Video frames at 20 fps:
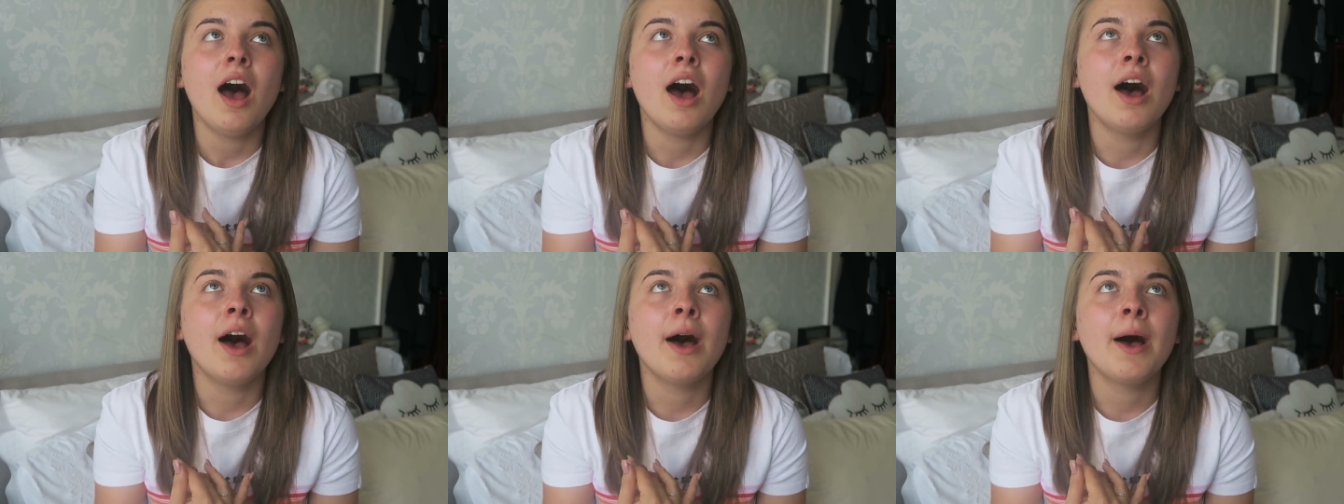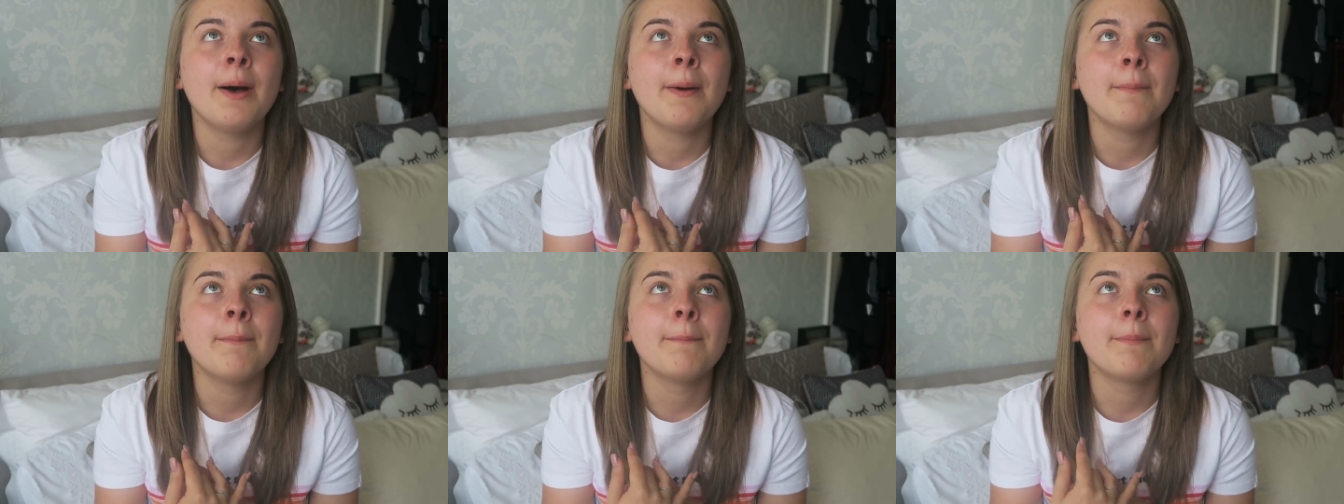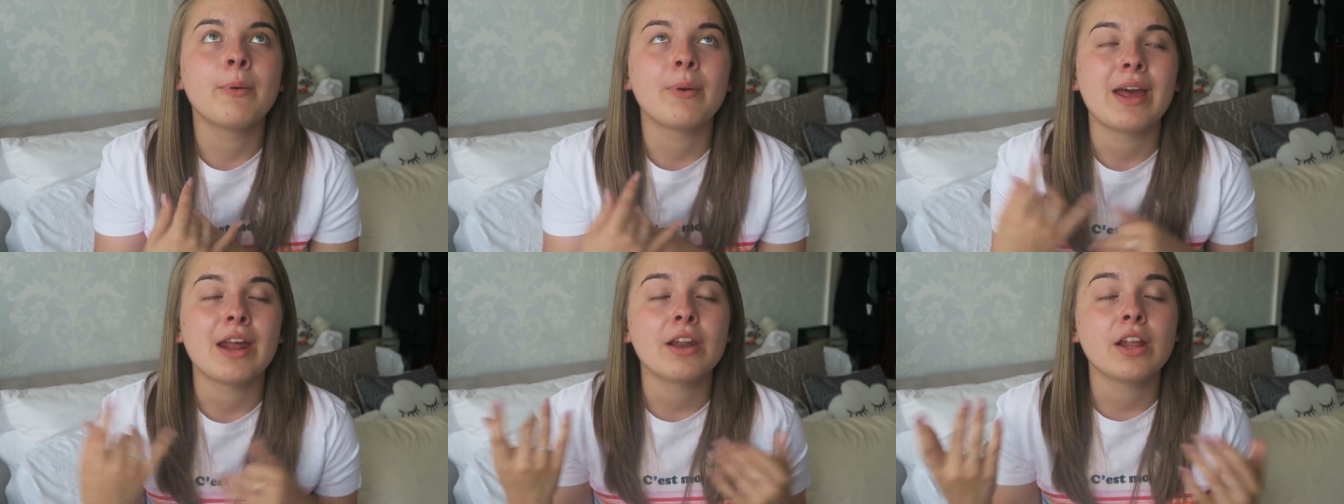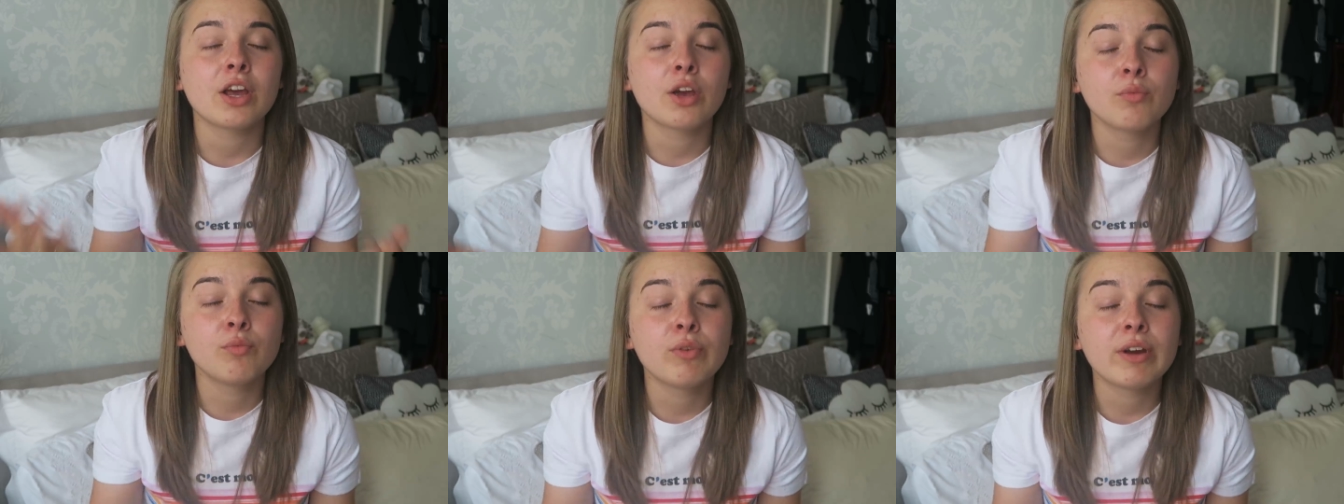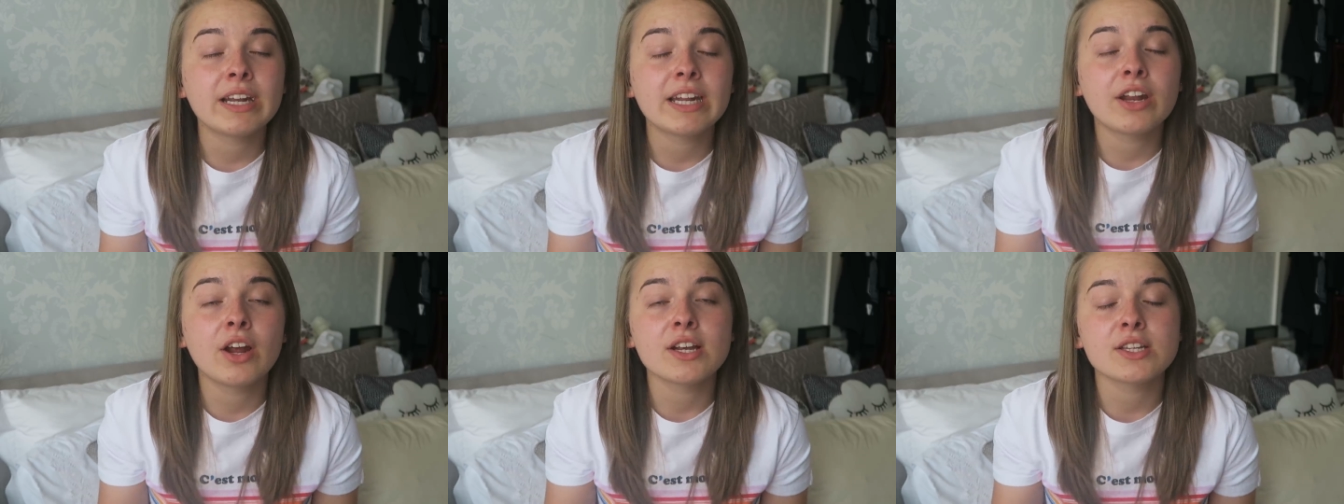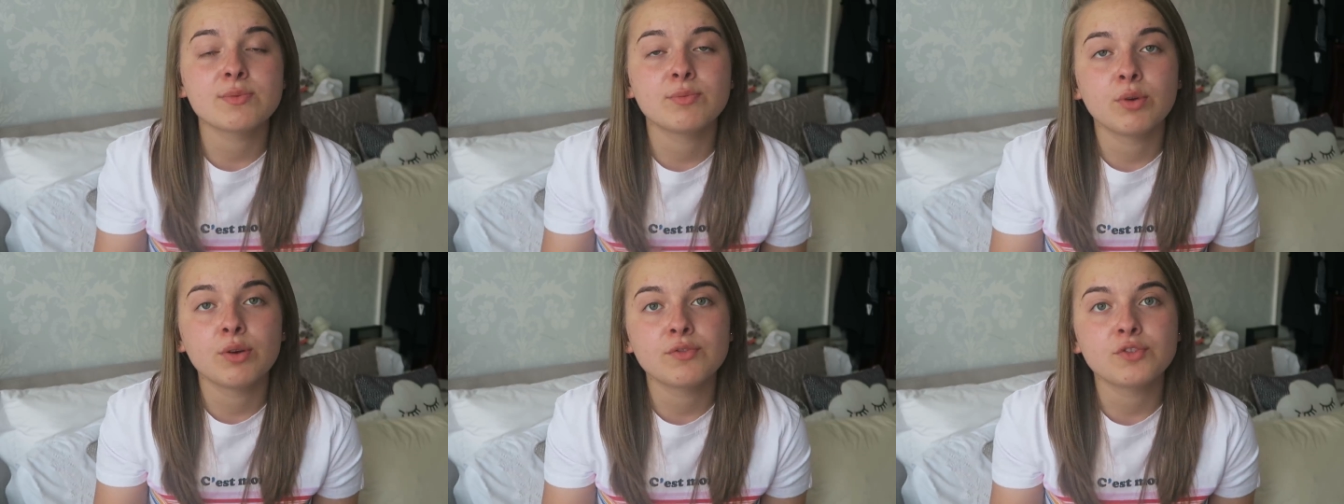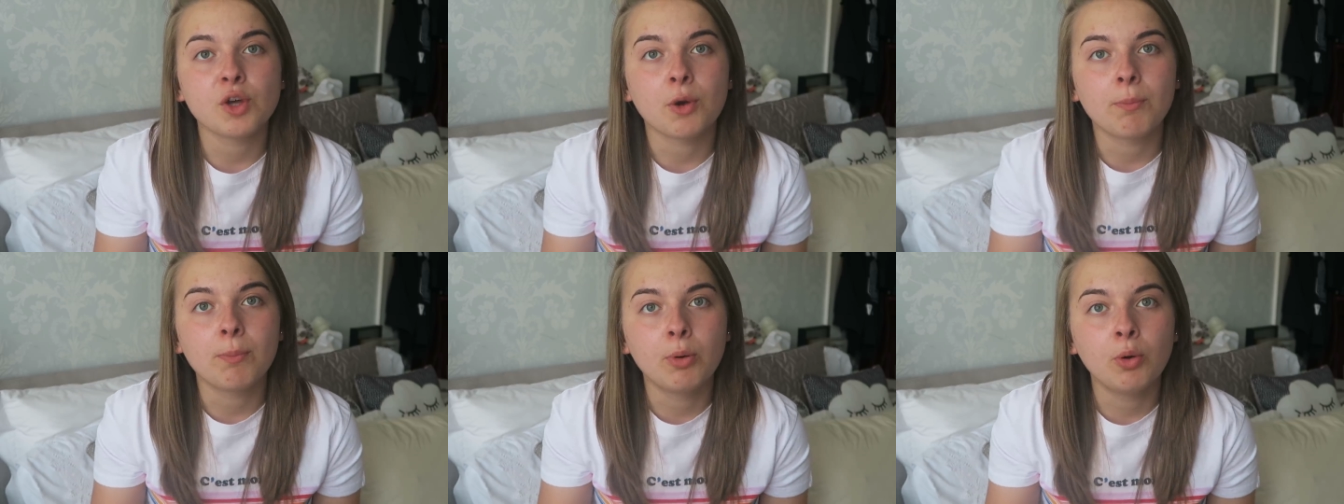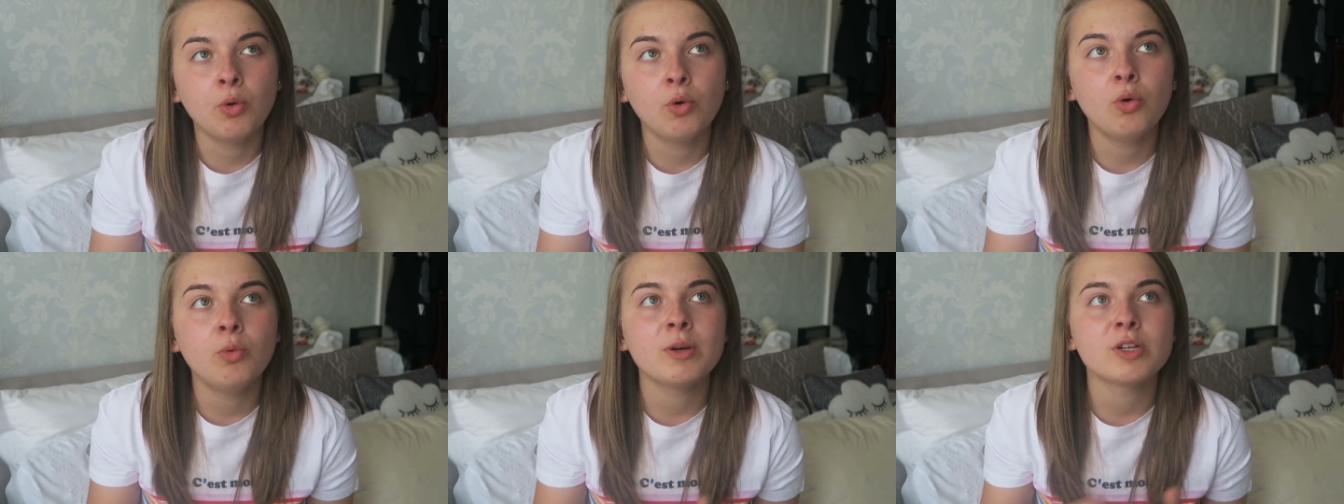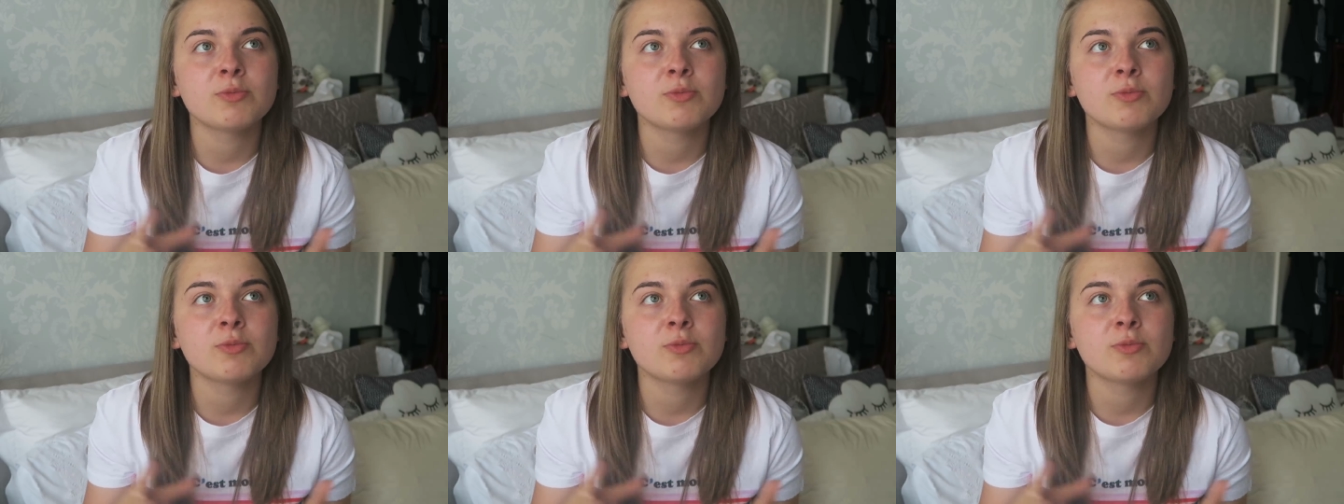But we had like a really nice rooftop pool,